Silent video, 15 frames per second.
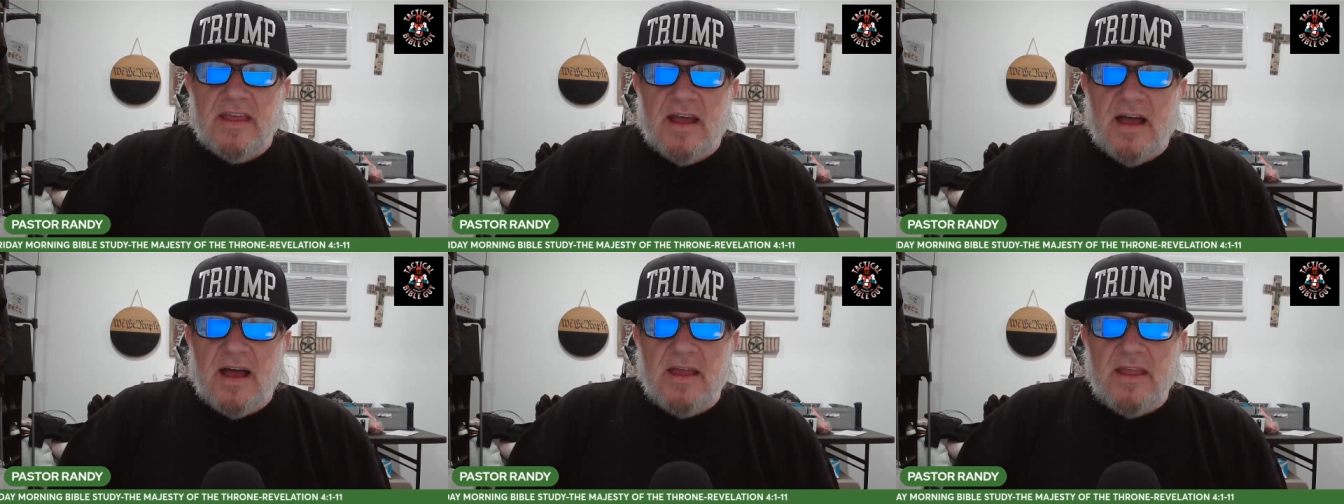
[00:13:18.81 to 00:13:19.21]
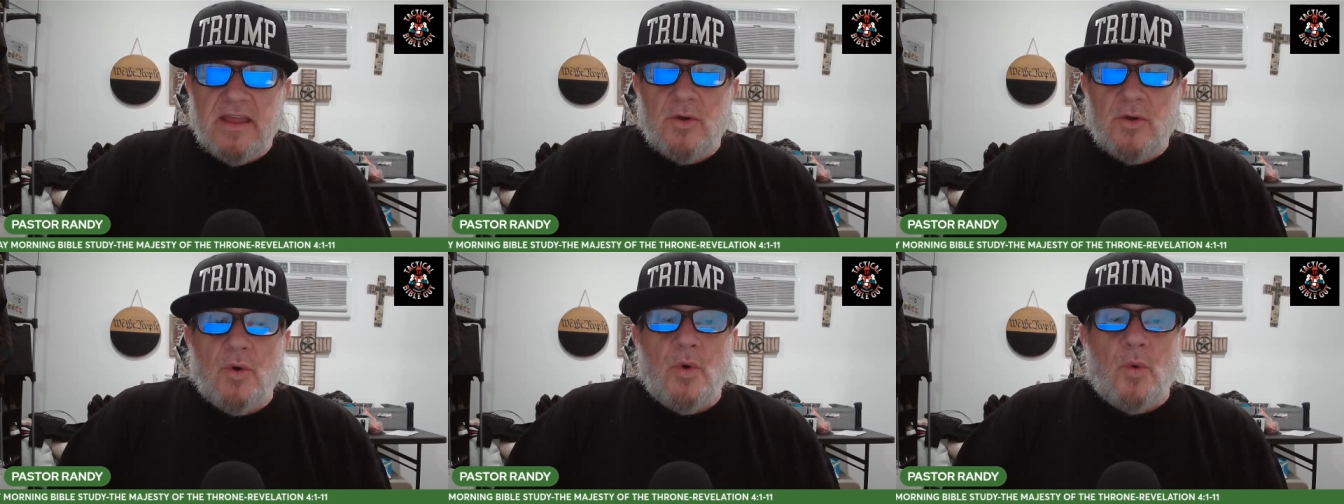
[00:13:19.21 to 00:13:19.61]
uh,
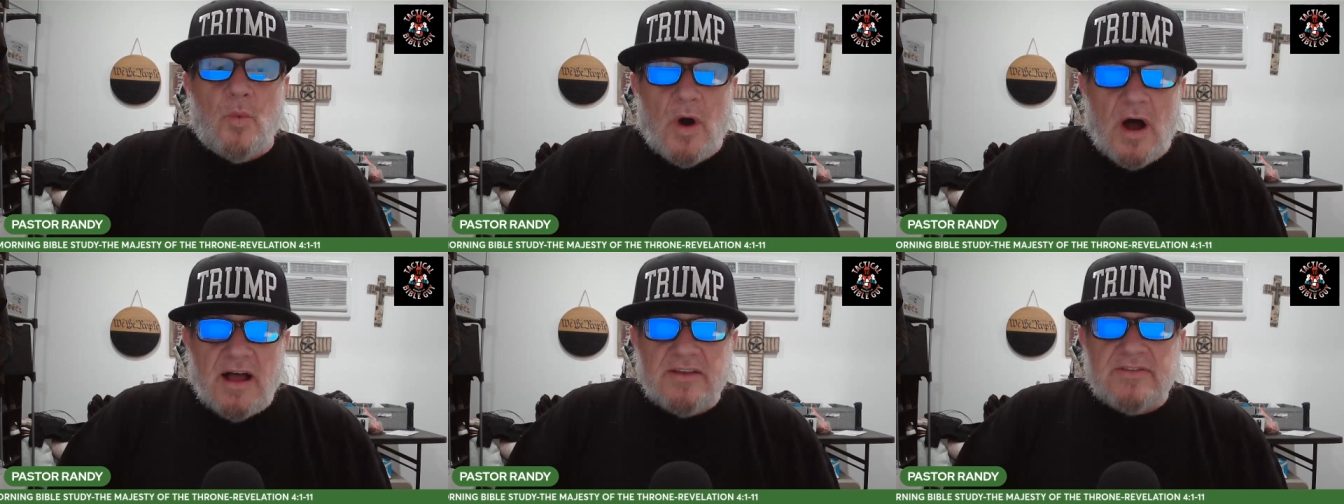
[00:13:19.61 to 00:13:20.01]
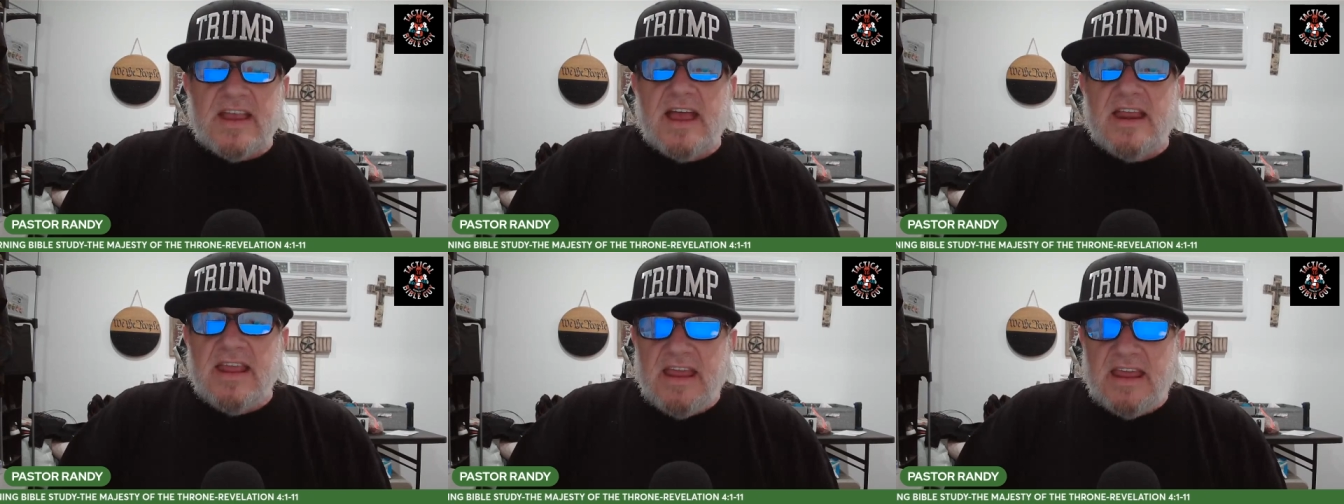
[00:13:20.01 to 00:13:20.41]
who was
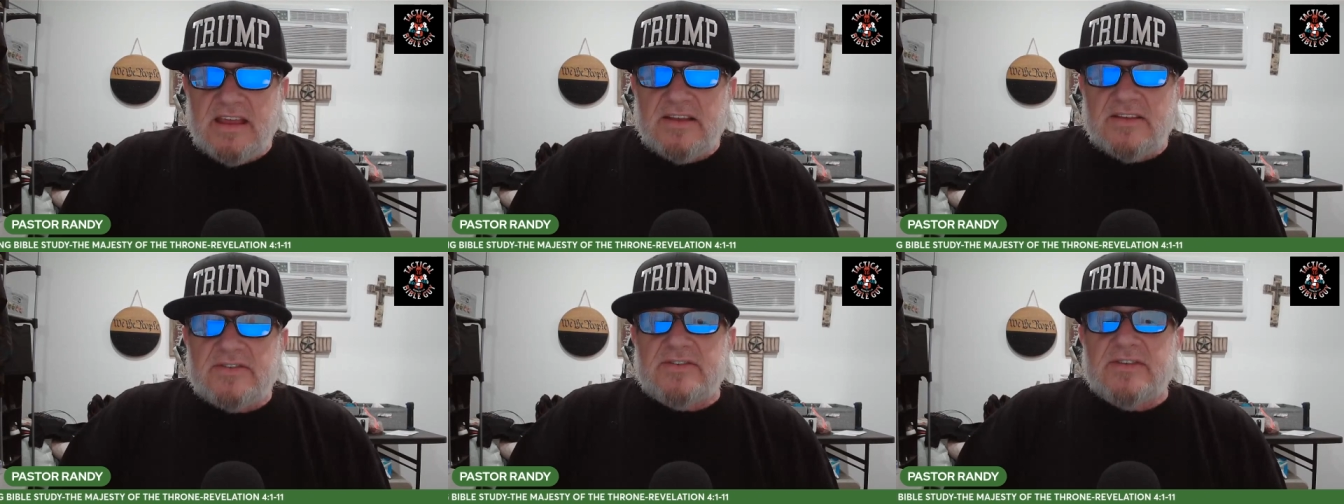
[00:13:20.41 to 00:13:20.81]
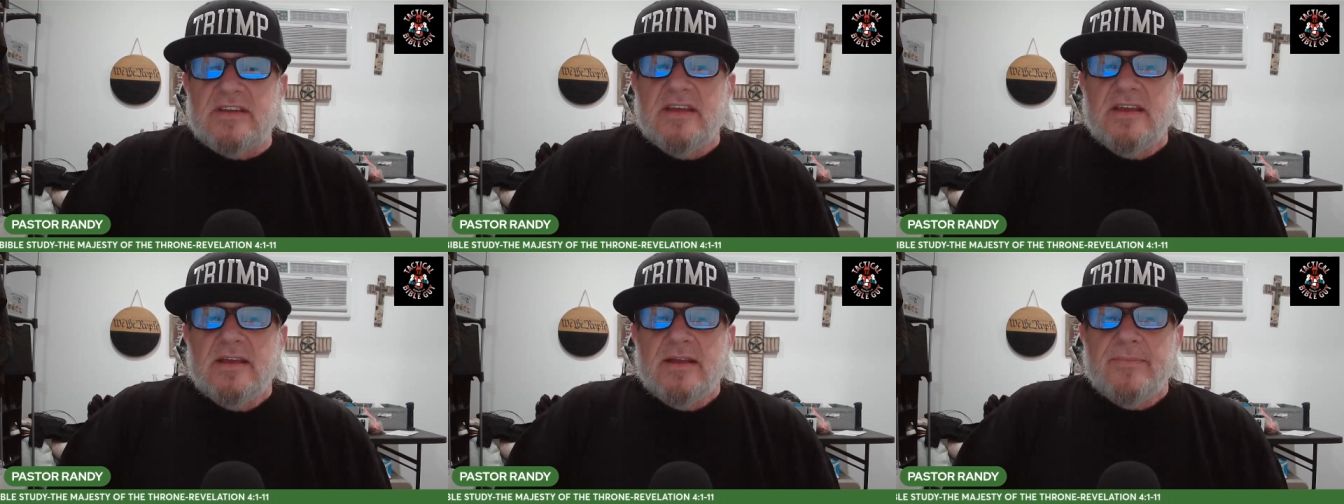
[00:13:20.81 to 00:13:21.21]
and is
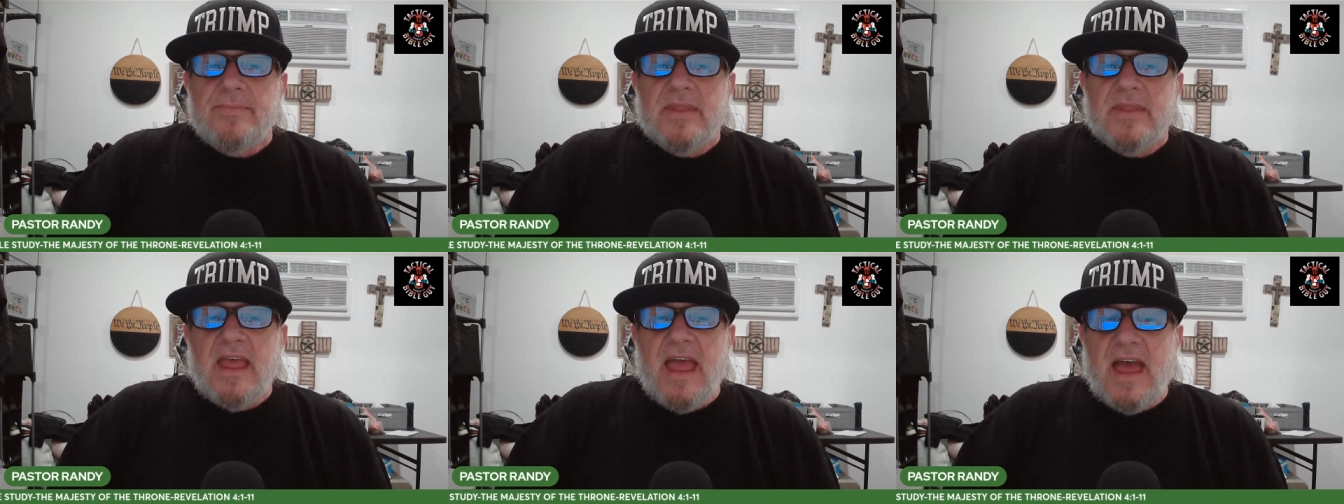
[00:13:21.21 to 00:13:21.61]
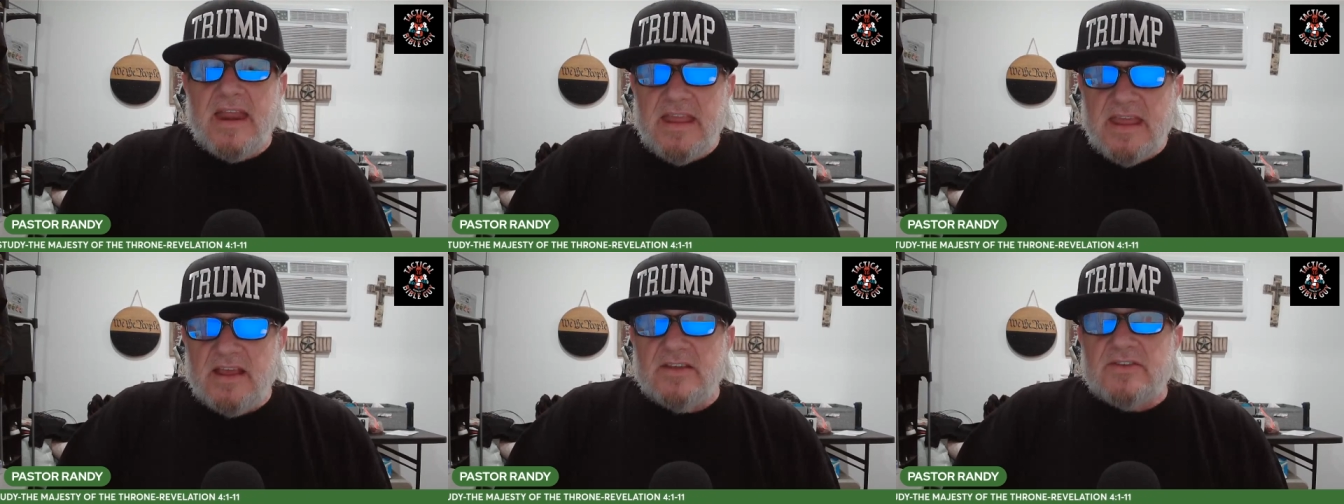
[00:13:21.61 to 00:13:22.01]

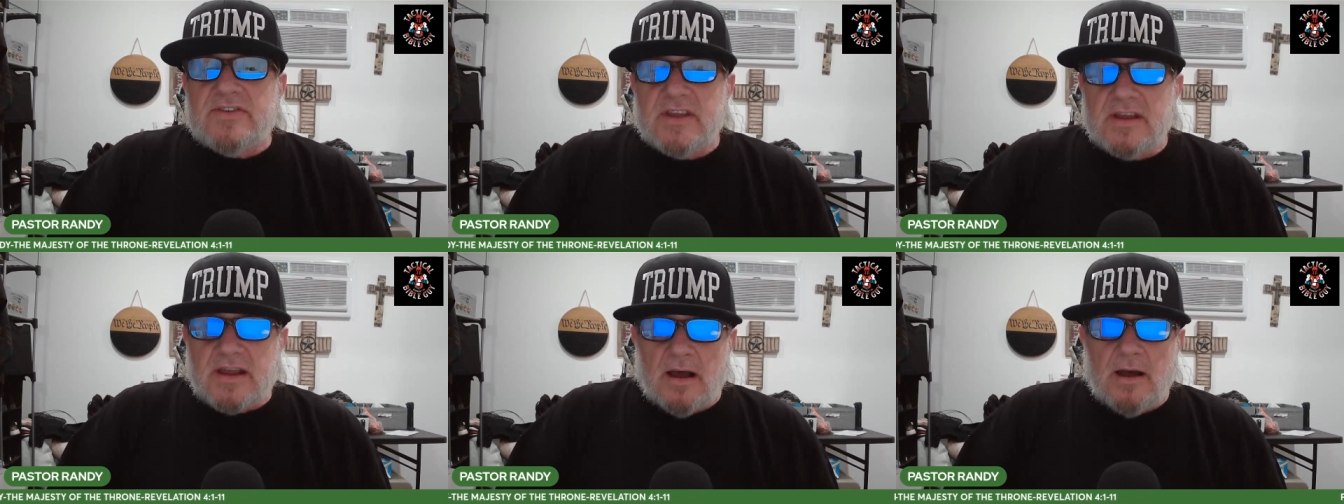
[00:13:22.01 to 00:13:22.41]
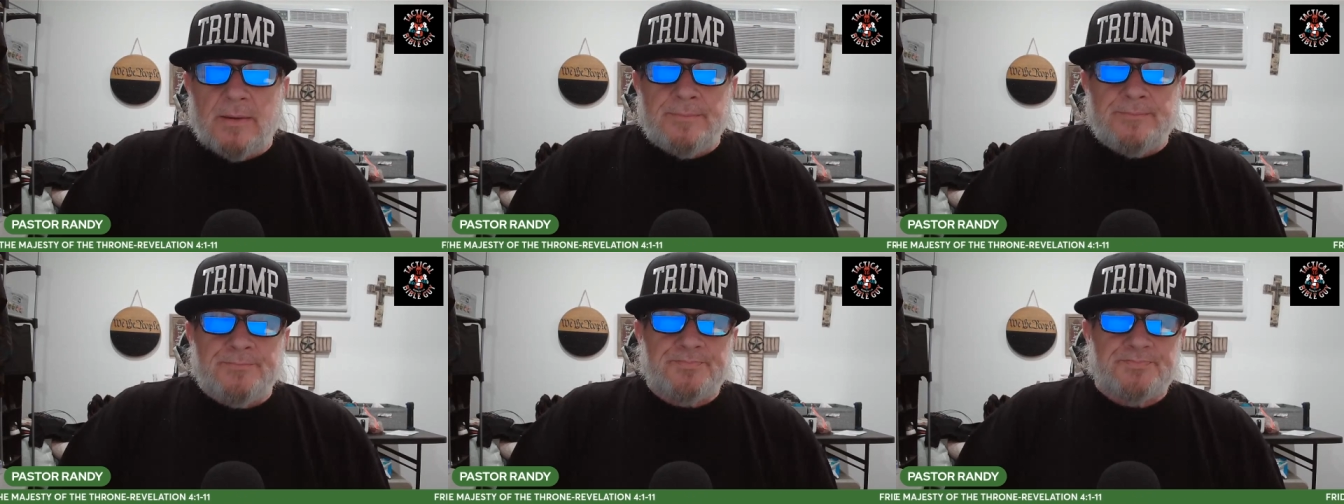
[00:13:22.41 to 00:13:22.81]
and is to
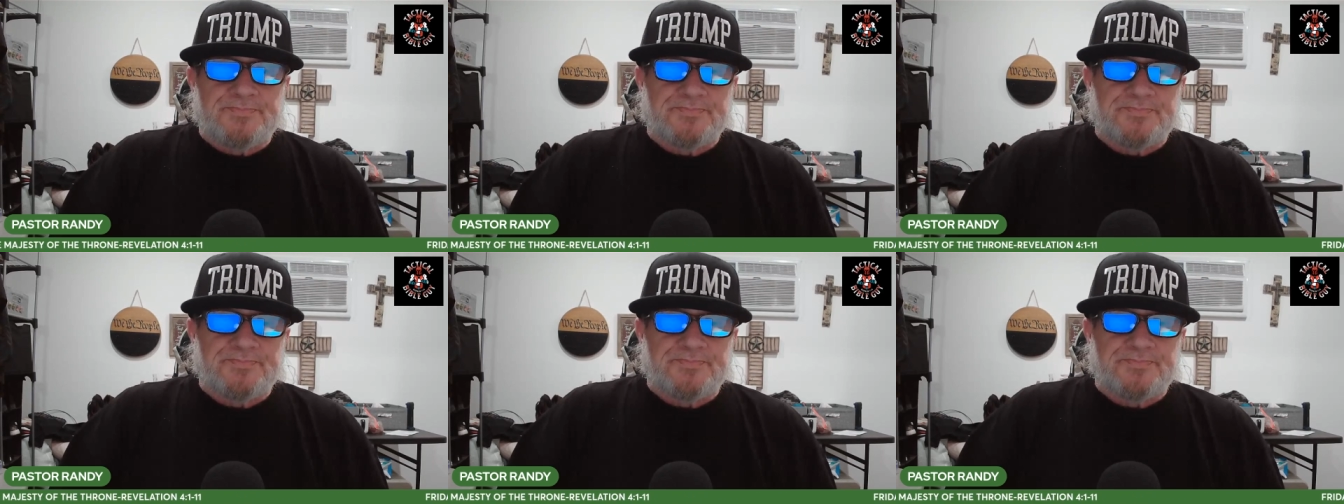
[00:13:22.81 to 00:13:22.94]
come.